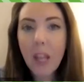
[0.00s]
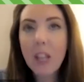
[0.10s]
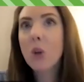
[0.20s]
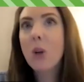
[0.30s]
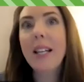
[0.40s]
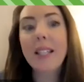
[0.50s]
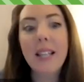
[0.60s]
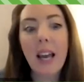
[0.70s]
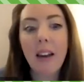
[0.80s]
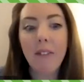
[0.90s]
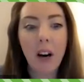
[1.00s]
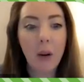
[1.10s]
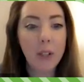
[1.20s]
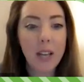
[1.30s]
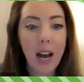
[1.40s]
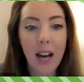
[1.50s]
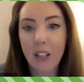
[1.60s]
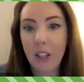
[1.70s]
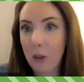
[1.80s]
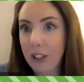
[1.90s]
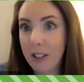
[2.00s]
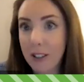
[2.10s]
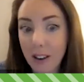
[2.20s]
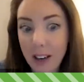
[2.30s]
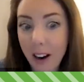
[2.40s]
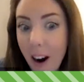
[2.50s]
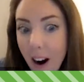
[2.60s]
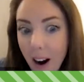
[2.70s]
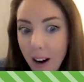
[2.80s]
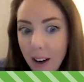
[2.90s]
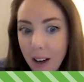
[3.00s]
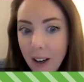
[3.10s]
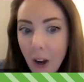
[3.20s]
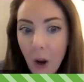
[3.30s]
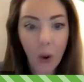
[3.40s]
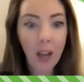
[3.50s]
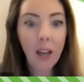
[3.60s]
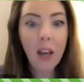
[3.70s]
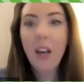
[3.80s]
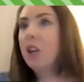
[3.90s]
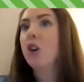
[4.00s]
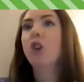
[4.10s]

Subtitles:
So let's say if I was to ask you to design a car, okay, you could